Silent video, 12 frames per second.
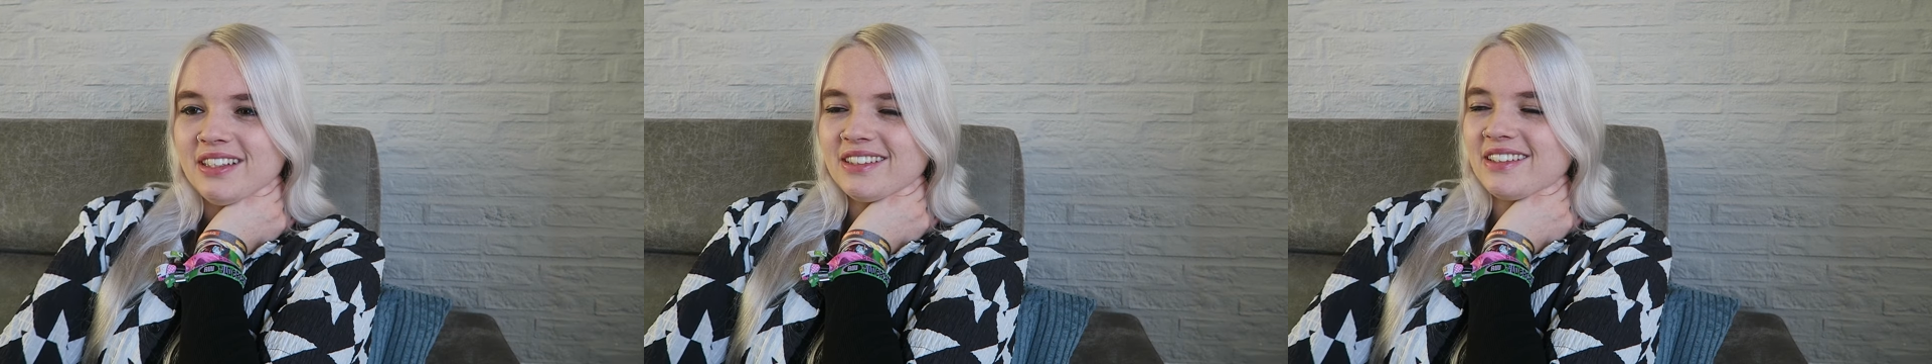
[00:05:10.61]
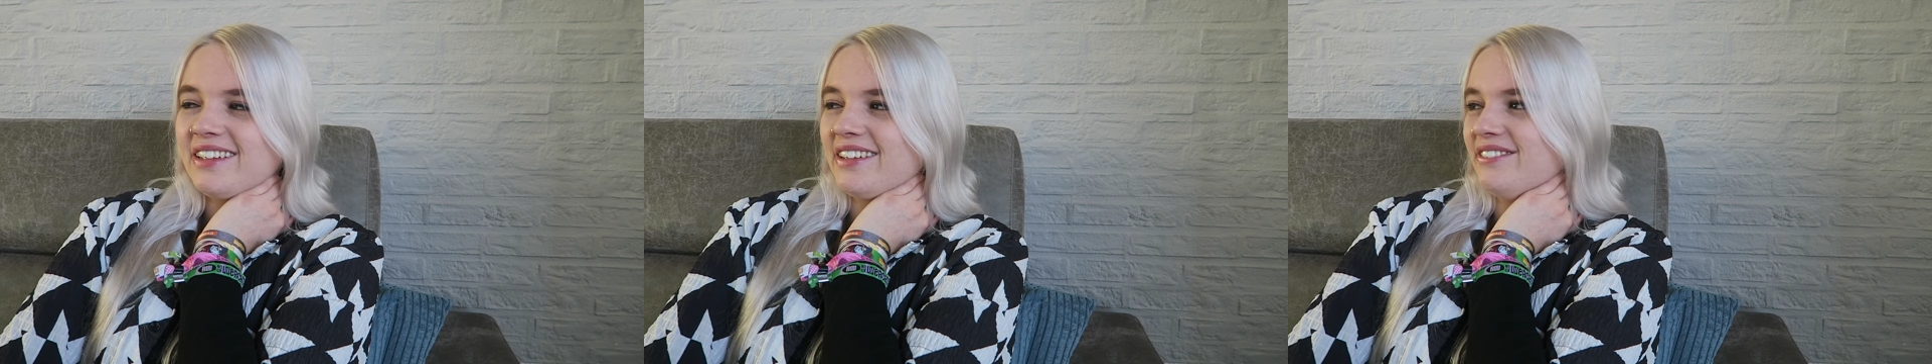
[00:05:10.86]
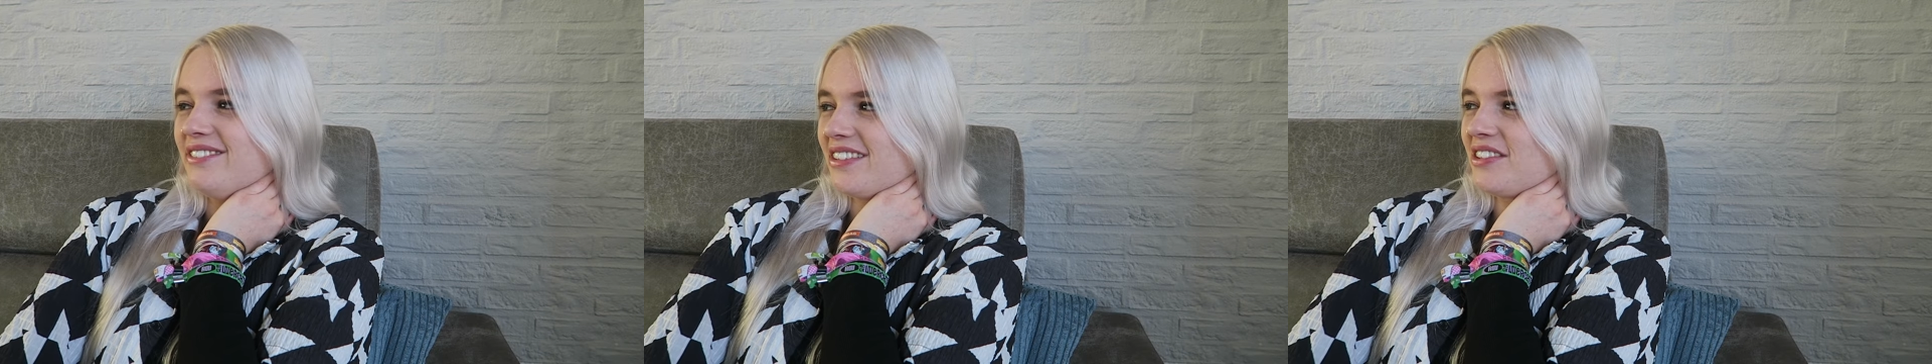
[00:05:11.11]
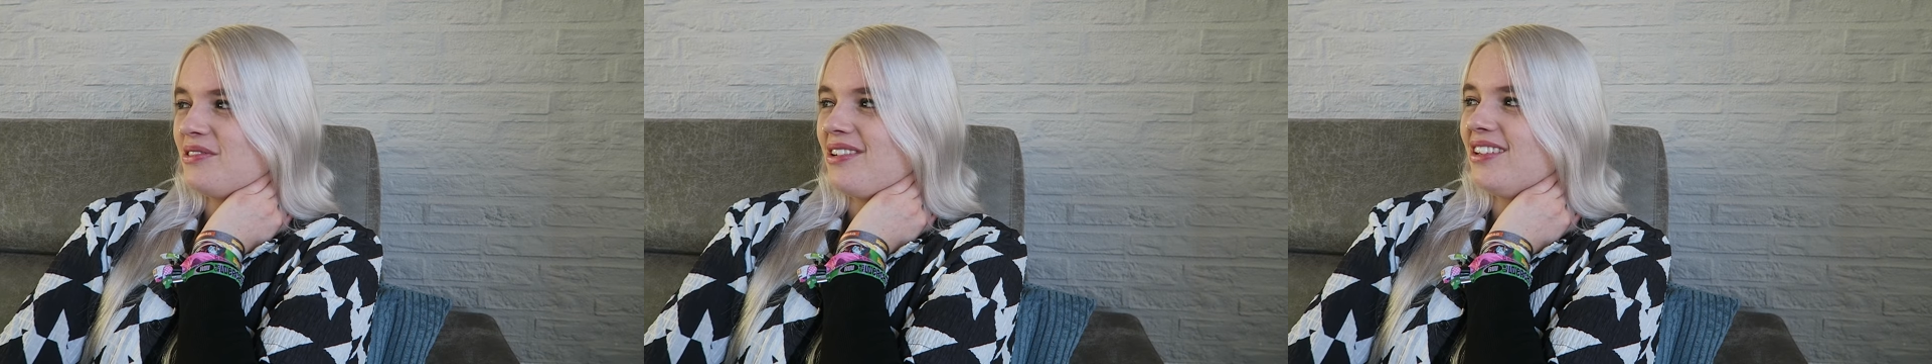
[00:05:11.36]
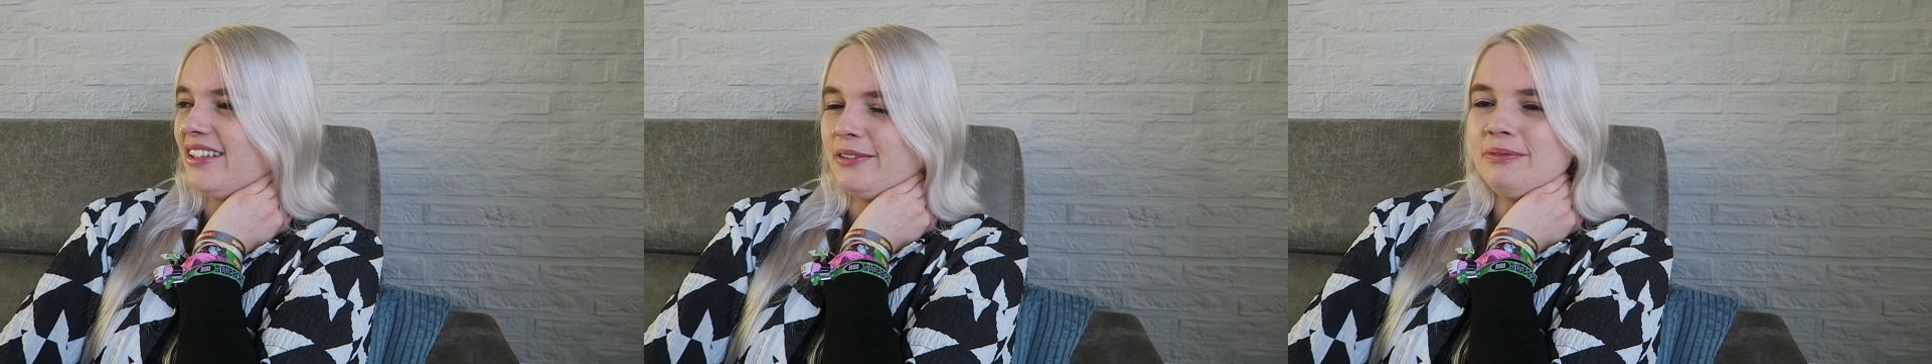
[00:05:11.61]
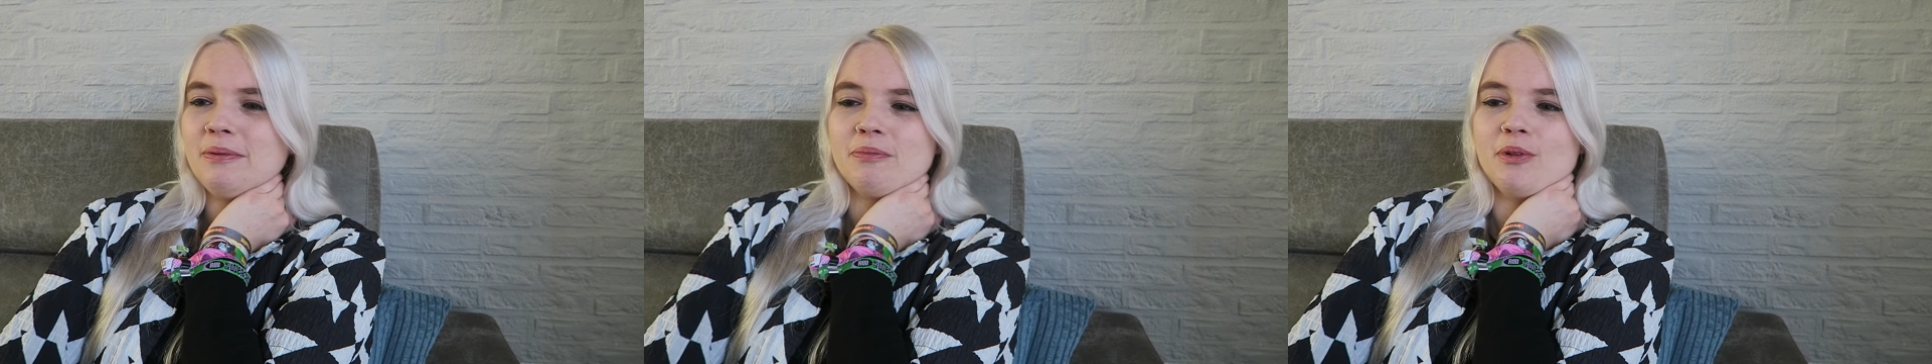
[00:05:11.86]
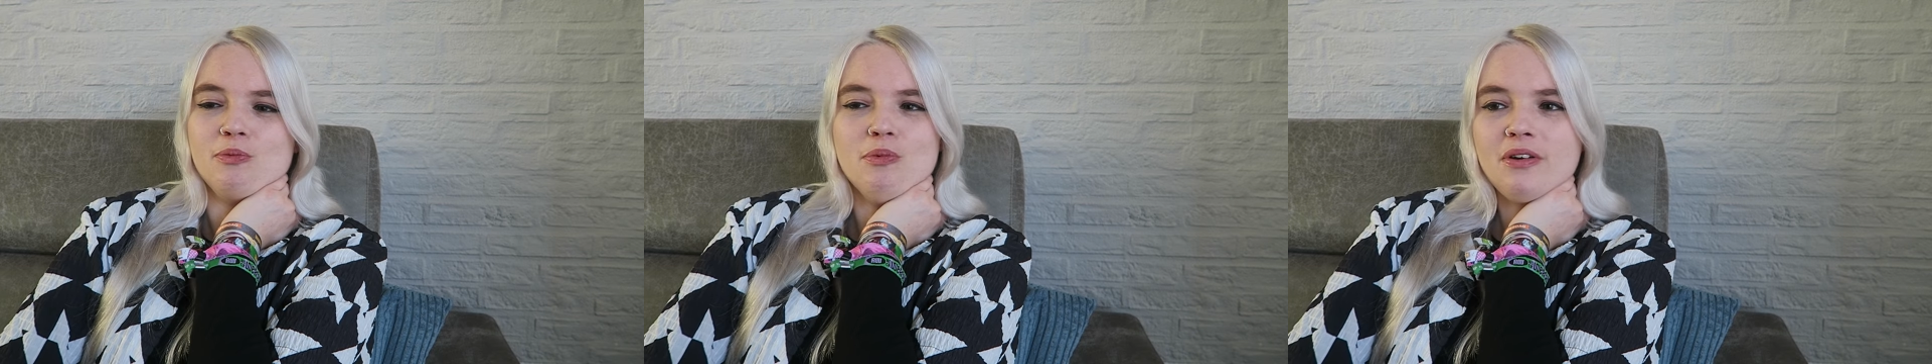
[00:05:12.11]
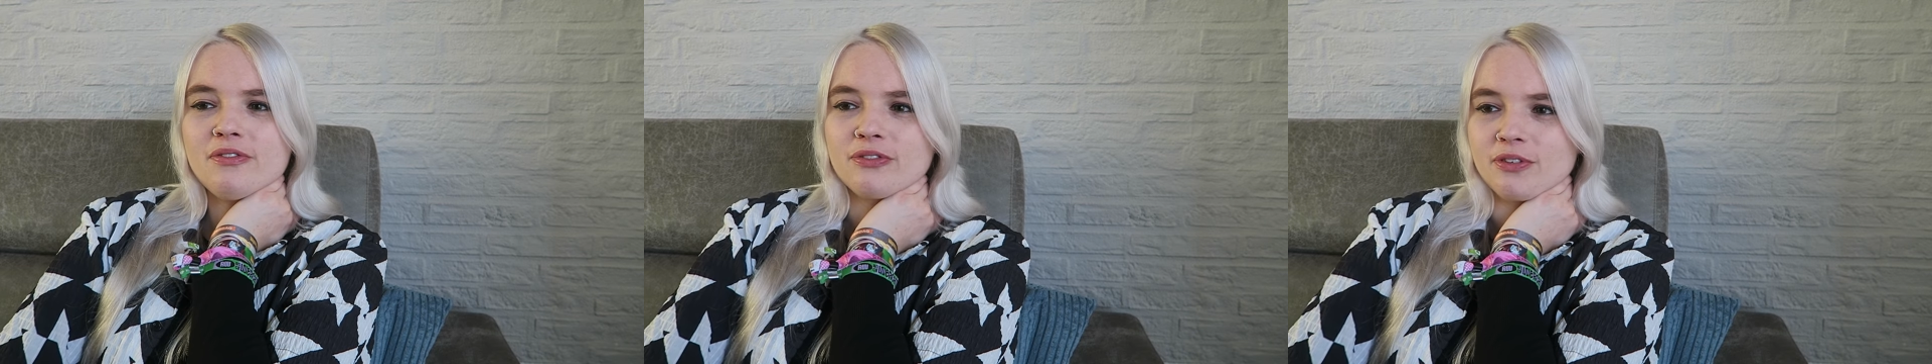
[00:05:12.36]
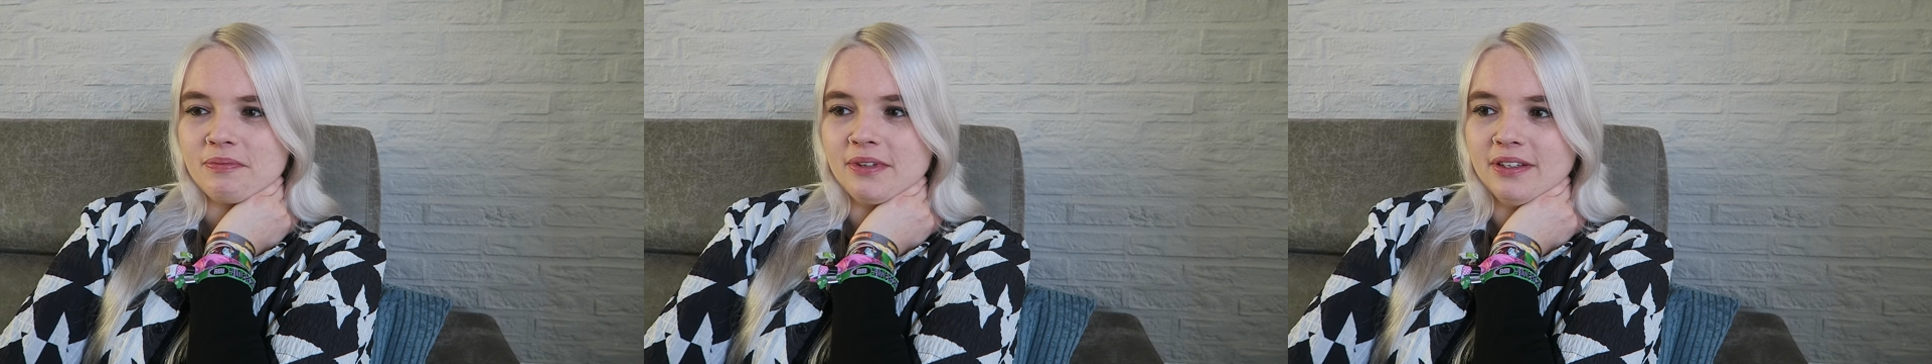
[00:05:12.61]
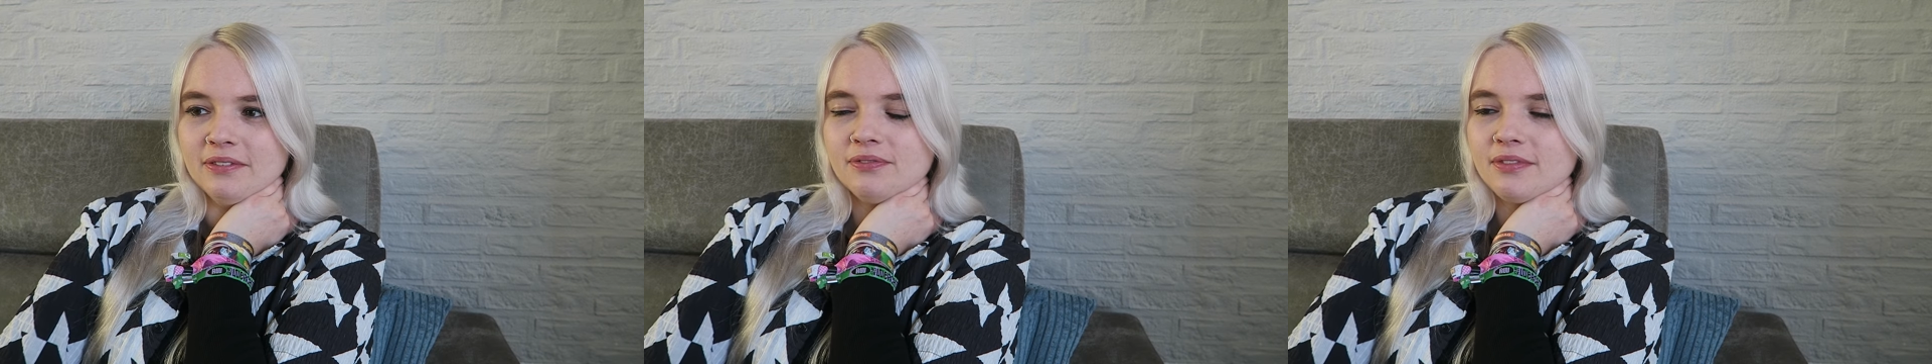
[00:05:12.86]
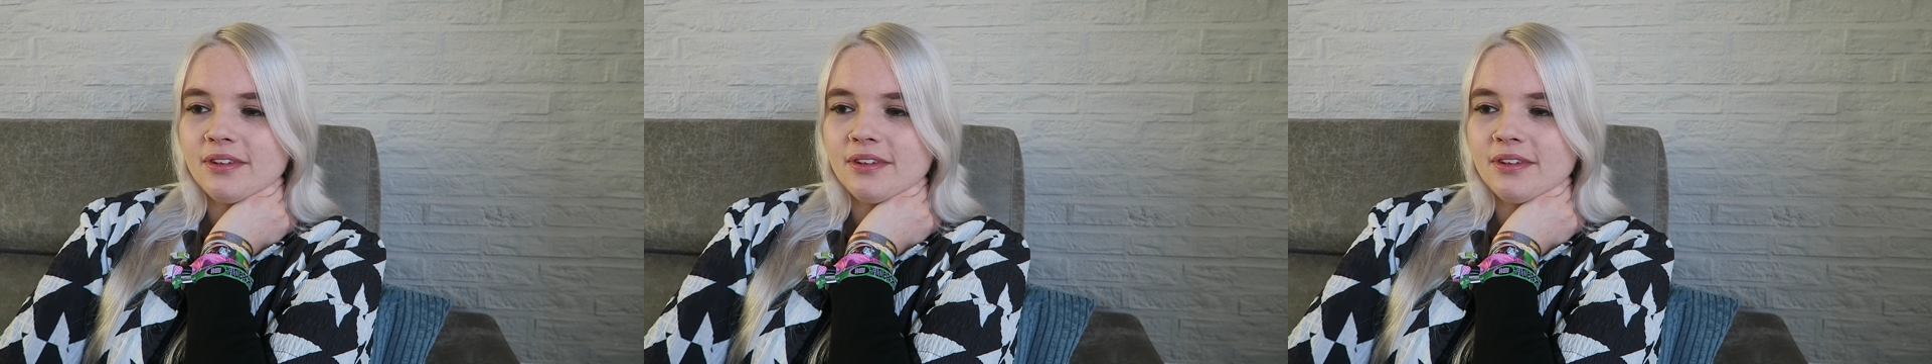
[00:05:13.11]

He's like, what do all these people want from me?